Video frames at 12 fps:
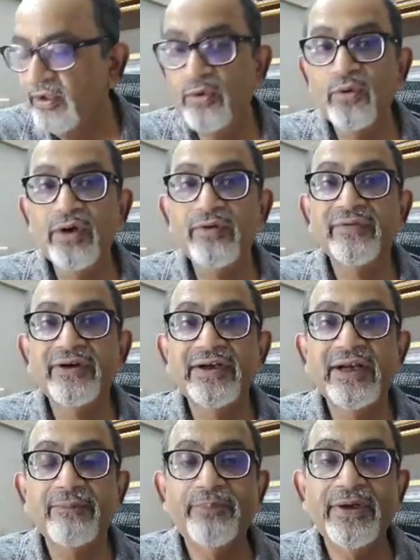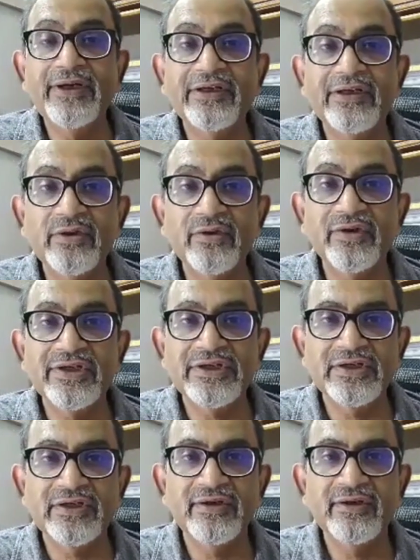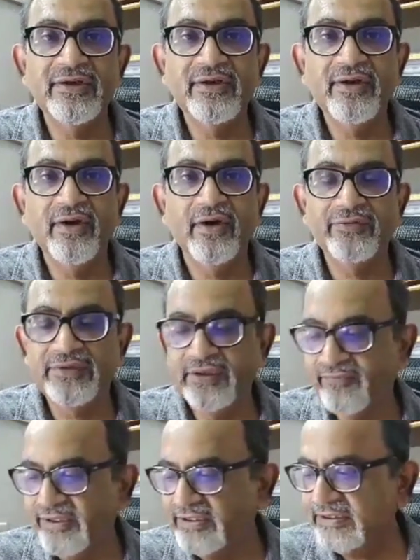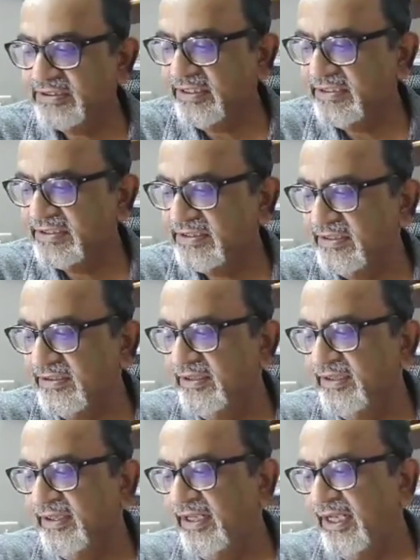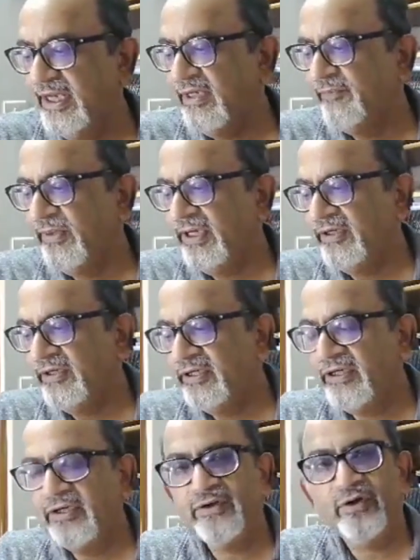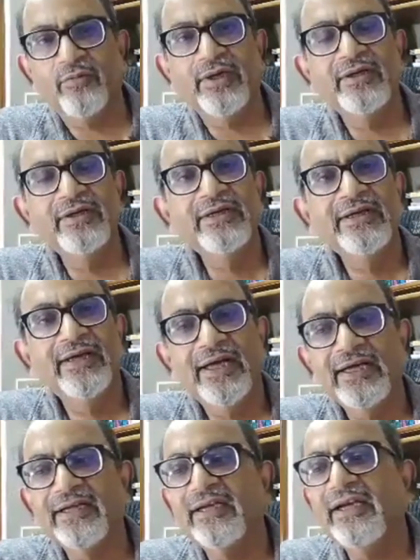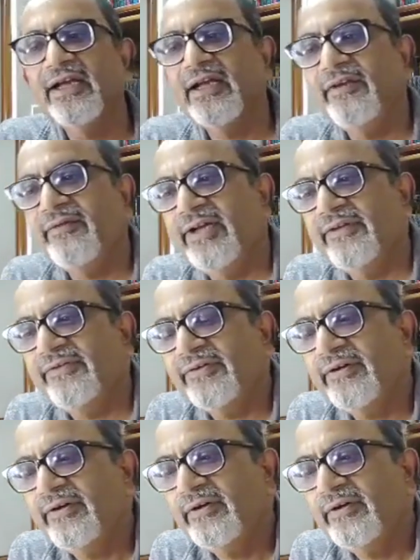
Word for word: who have rapid deterioration of their vital signs and a penetrating trauma, and clinical evidence.